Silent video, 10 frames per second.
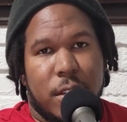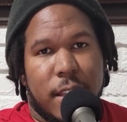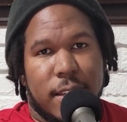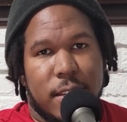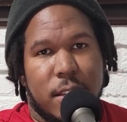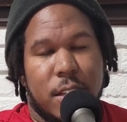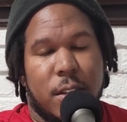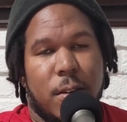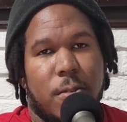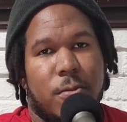That is
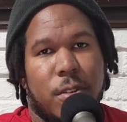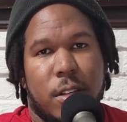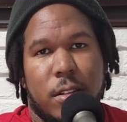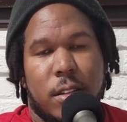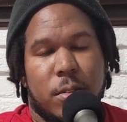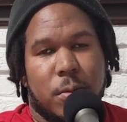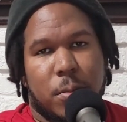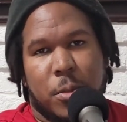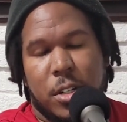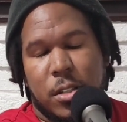GOV. That's where
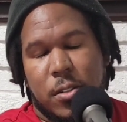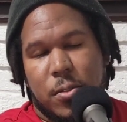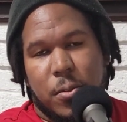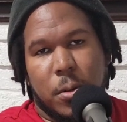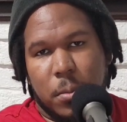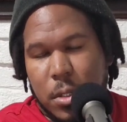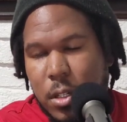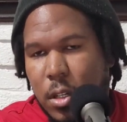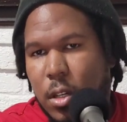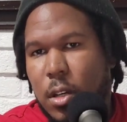I'm reading this from.
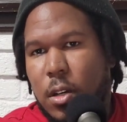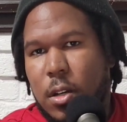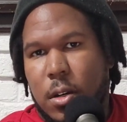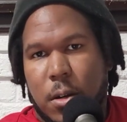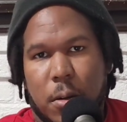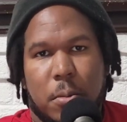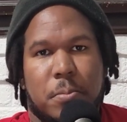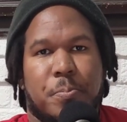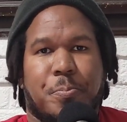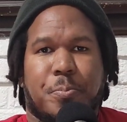
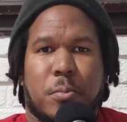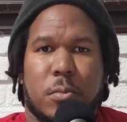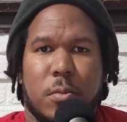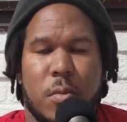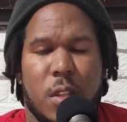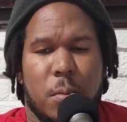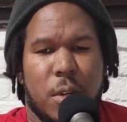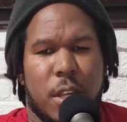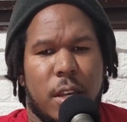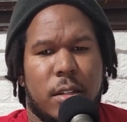
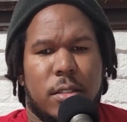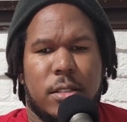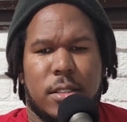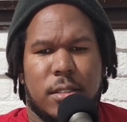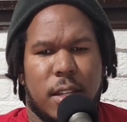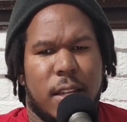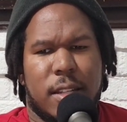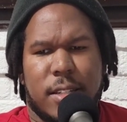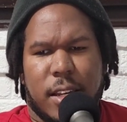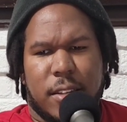But yeah, just an
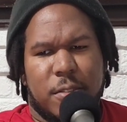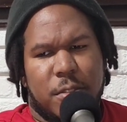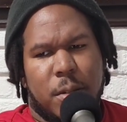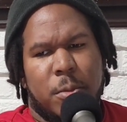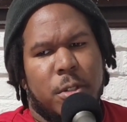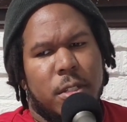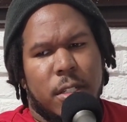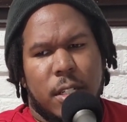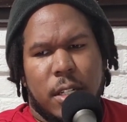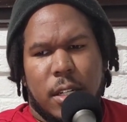executive summary.
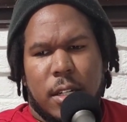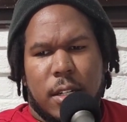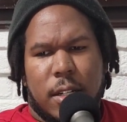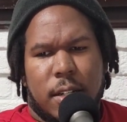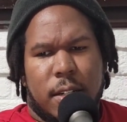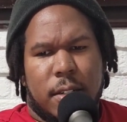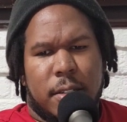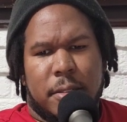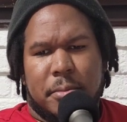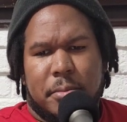
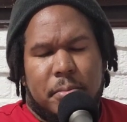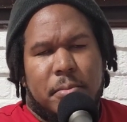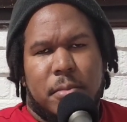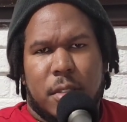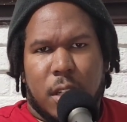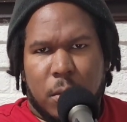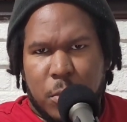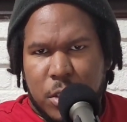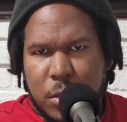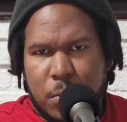Tell them
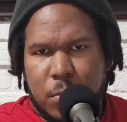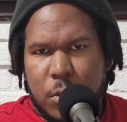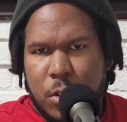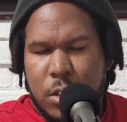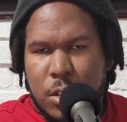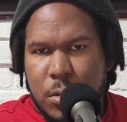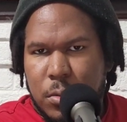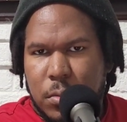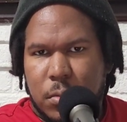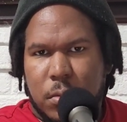what you're going to
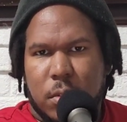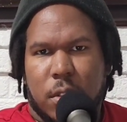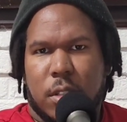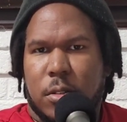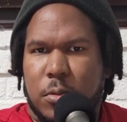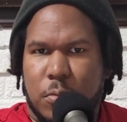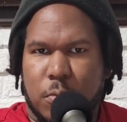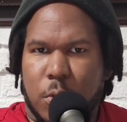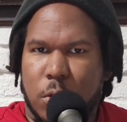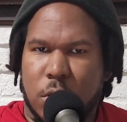do. Like, you
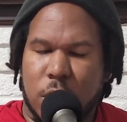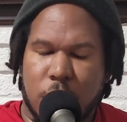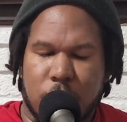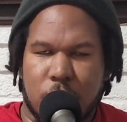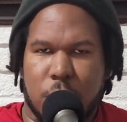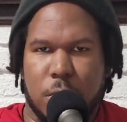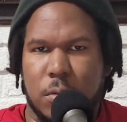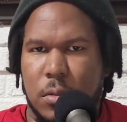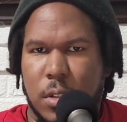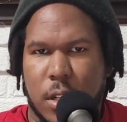wrote stuff in
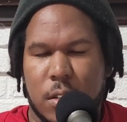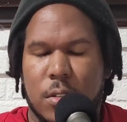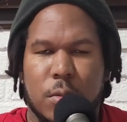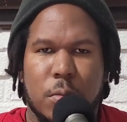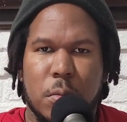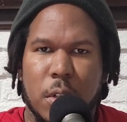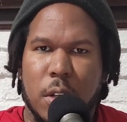school, I assume,